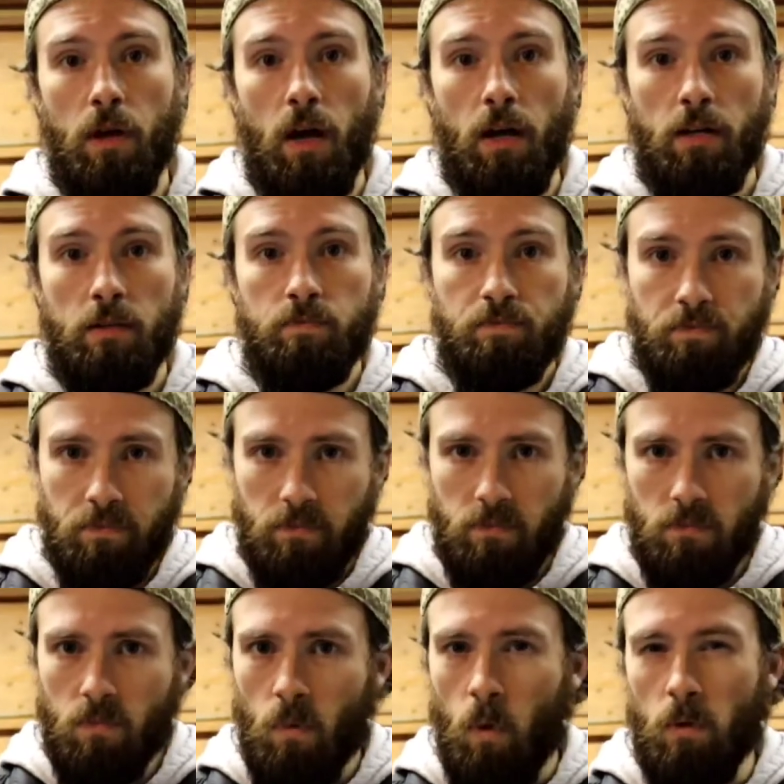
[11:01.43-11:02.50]
knock,
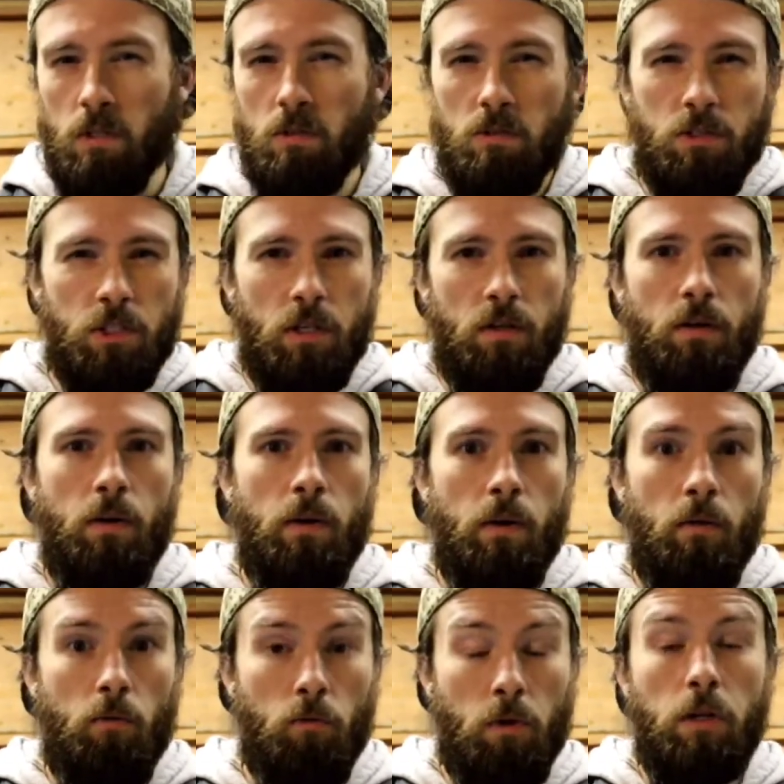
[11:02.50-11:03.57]

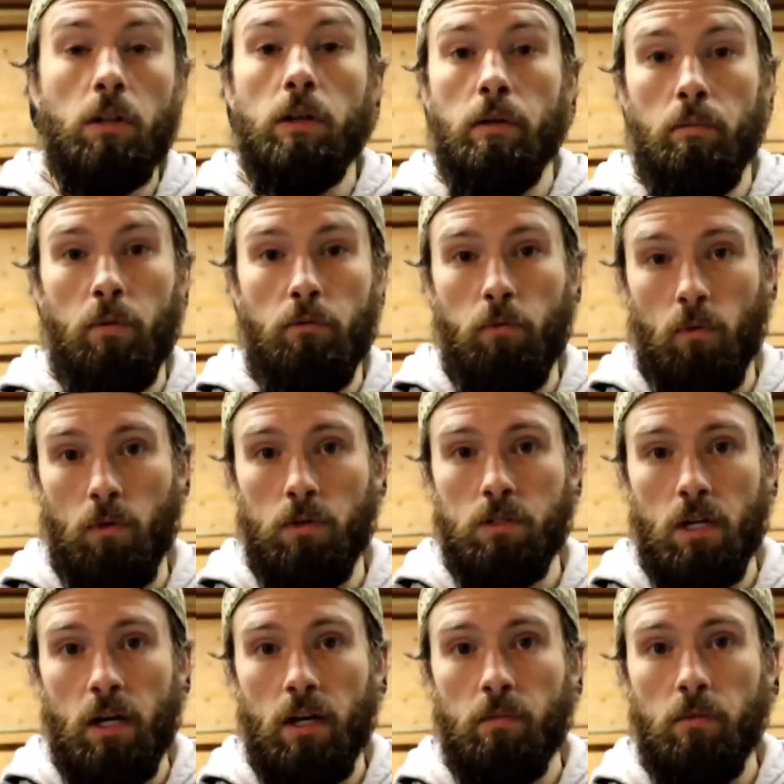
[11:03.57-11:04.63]
or really before there's
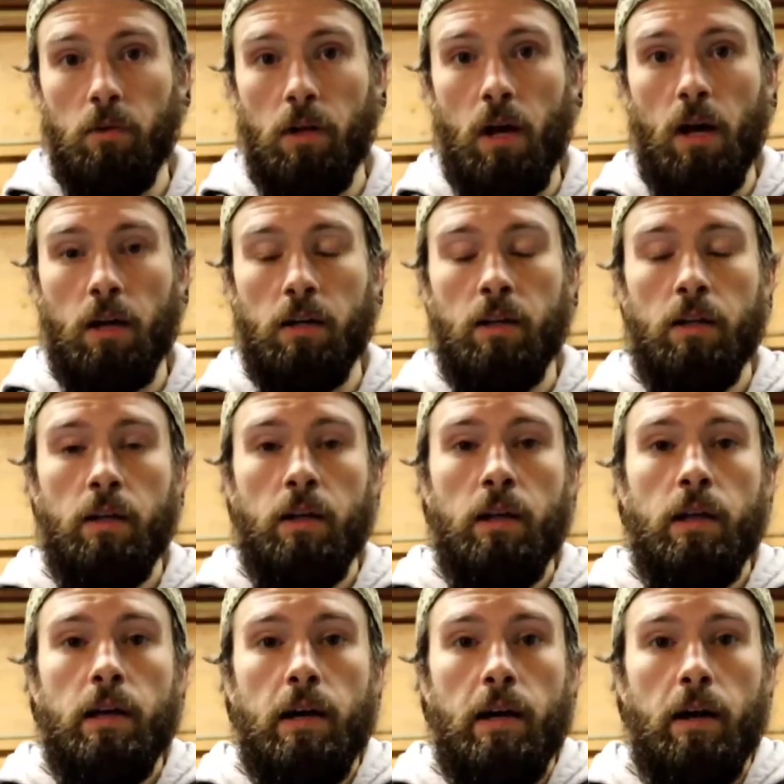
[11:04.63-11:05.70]
audible knock,
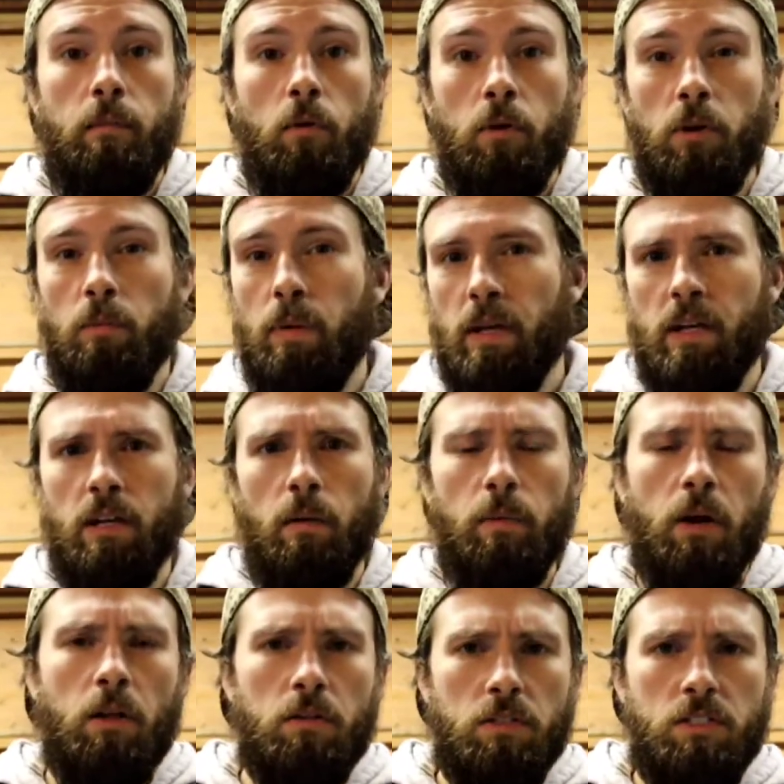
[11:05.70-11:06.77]
or you're picking up
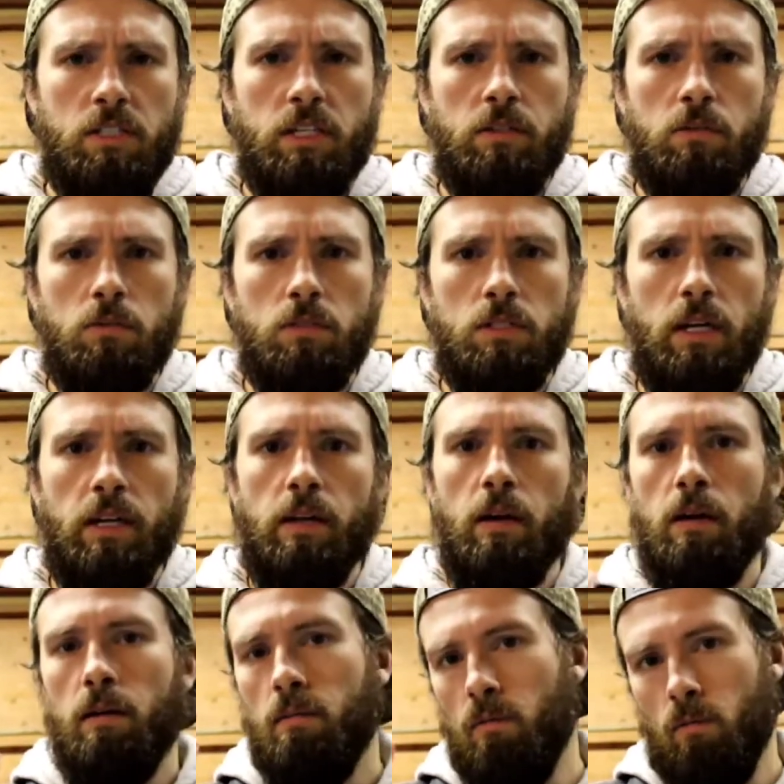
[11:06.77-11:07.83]
other signals.
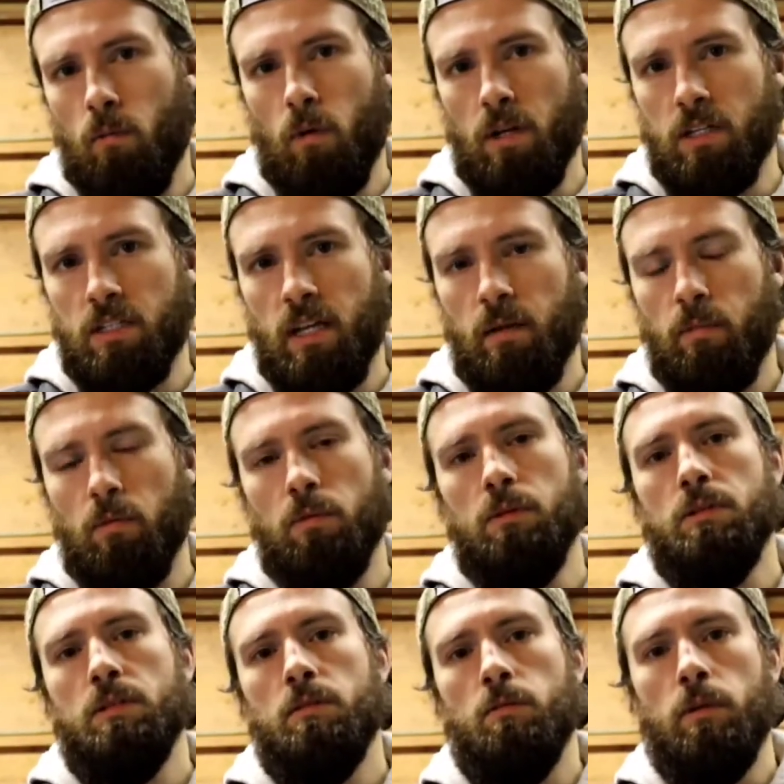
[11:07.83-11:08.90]
Like one example
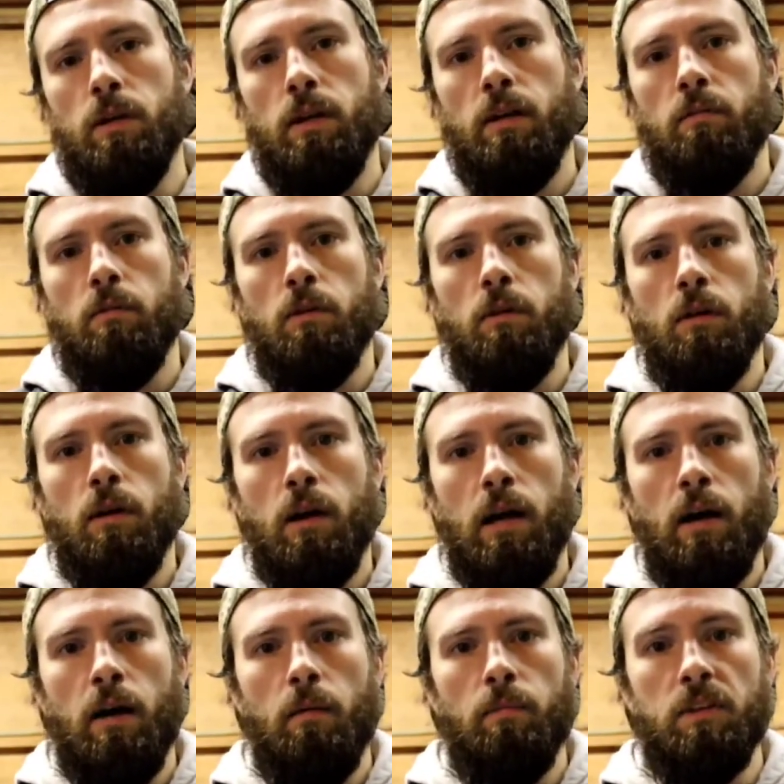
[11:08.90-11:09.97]
is whenever
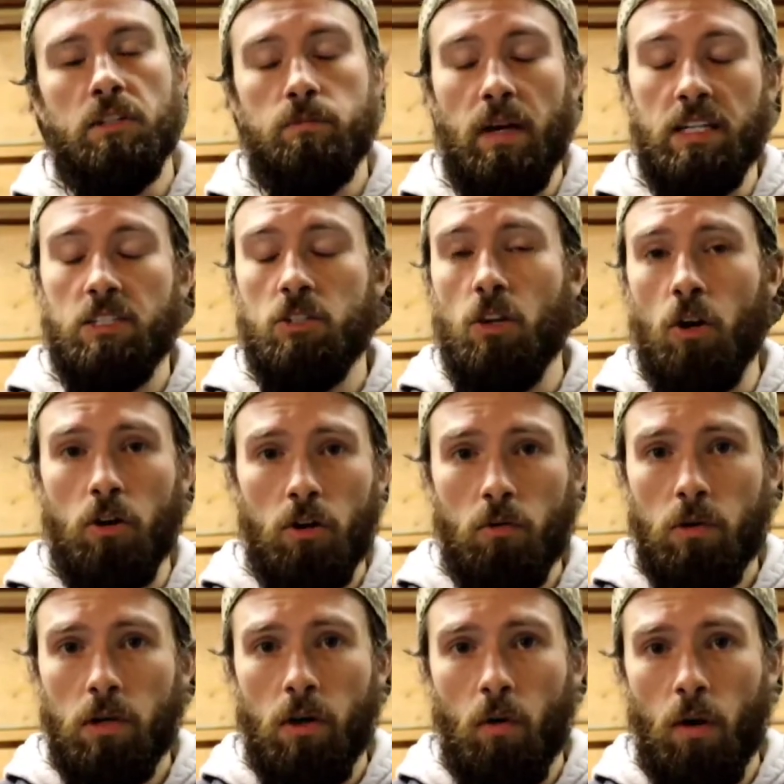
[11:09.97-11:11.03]
my starter
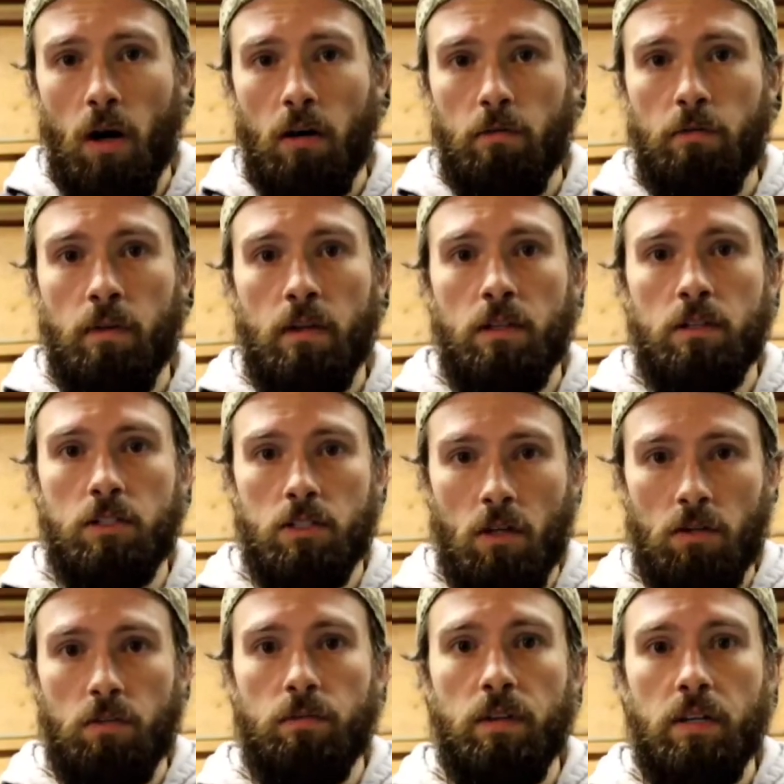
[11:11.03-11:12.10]
would go off to
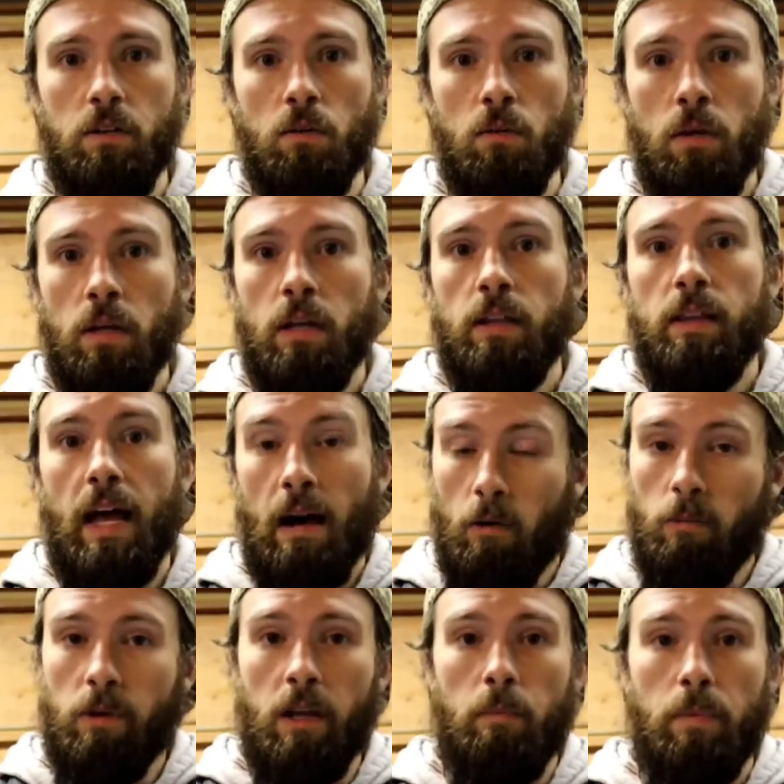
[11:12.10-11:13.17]
start the vehicle, that
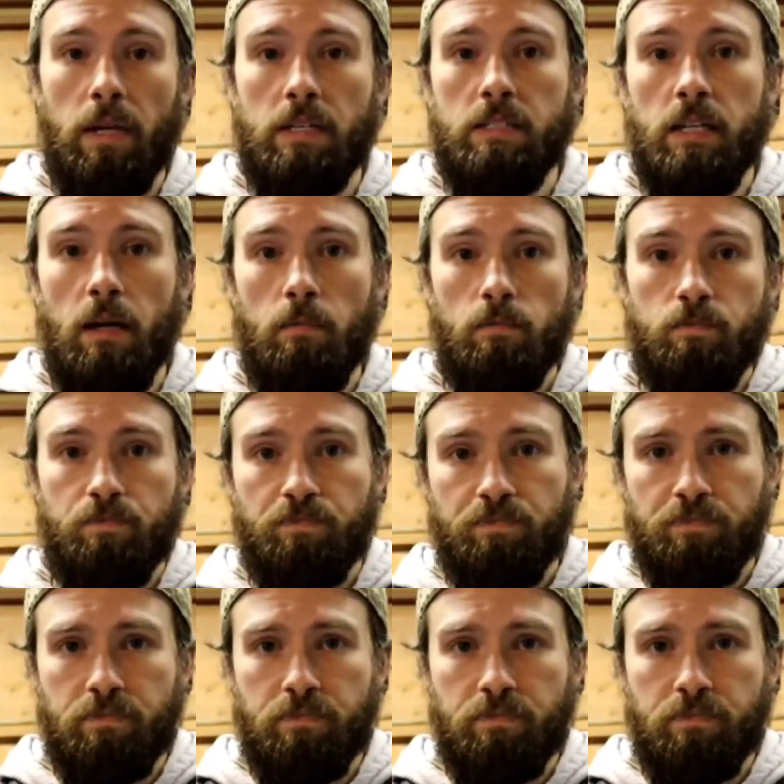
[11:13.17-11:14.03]
would get picked up.